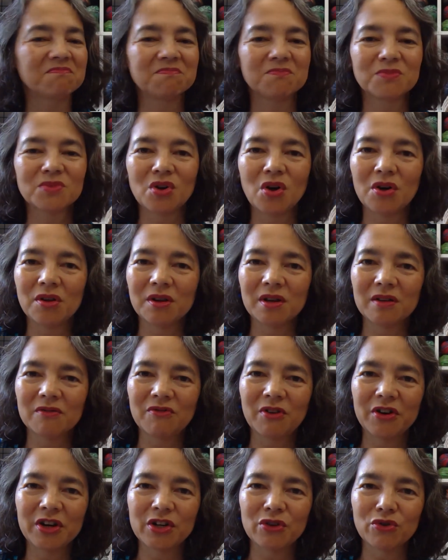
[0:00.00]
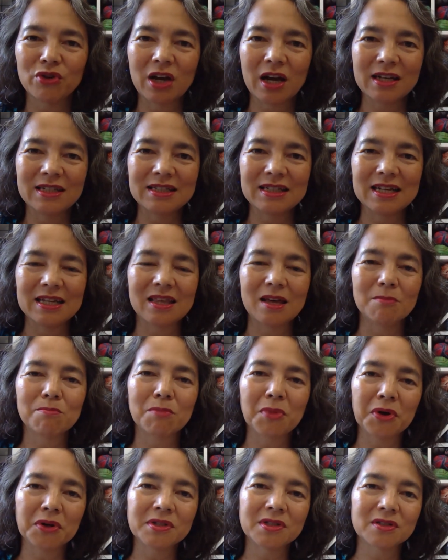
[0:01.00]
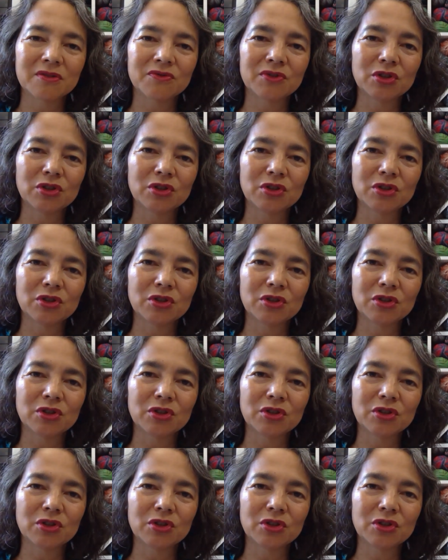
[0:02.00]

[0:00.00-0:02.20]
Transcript: not a very good idea that most of